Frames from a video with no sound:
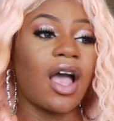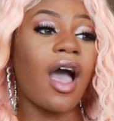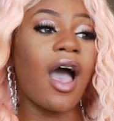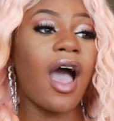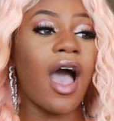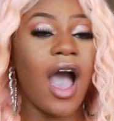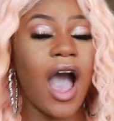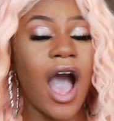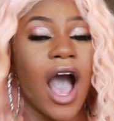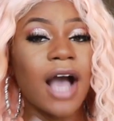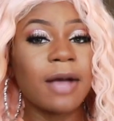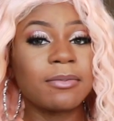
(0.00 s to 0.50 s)

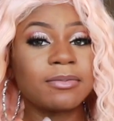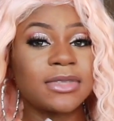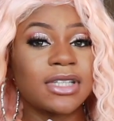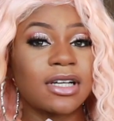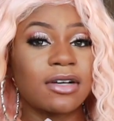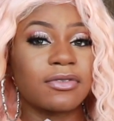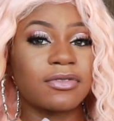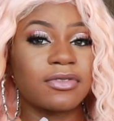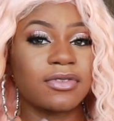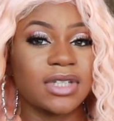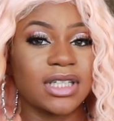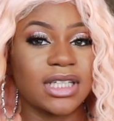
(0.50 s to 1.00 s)
I hopped
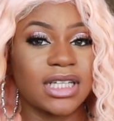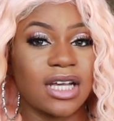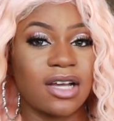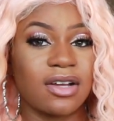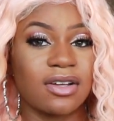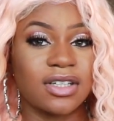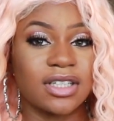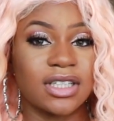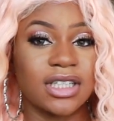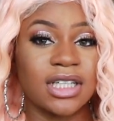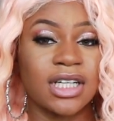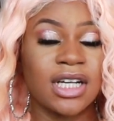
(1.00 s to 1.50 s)
down from the
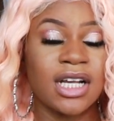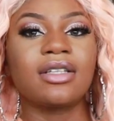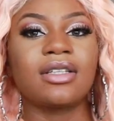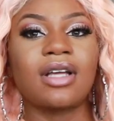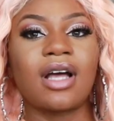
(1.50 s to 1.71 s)
counter.